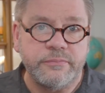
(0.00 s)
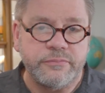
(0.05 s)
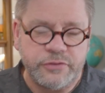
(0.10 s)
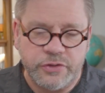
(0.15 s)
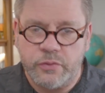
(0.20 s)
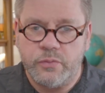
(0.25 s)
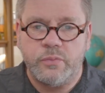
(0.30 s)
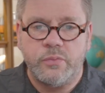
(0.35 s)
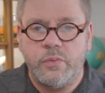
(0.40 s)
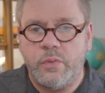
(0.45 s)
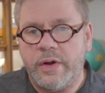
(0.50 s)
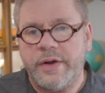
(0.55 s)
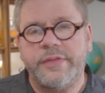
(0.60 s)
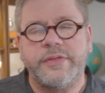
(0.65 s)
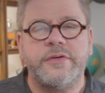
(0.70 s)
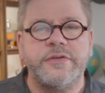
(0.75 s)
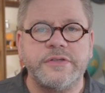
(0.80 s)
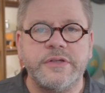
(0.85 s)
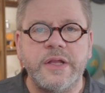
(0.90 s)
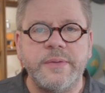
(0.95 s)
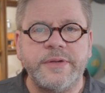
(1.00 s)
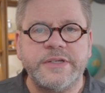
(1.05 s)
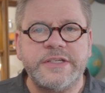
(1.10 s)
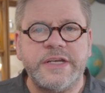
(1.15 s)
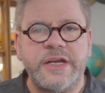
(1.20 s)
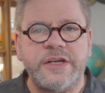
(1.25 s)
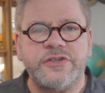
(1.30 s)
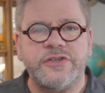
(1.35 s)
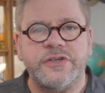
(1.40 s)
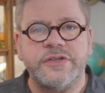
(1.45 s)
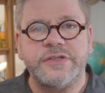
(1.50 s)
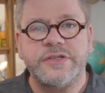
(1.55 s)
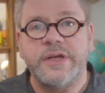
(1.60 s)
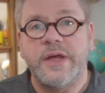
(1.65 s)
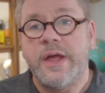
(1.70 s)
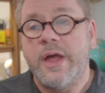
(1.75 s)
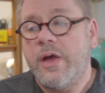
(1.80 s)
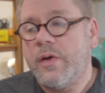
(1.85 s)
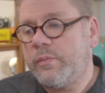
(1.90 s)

So what are those limitations?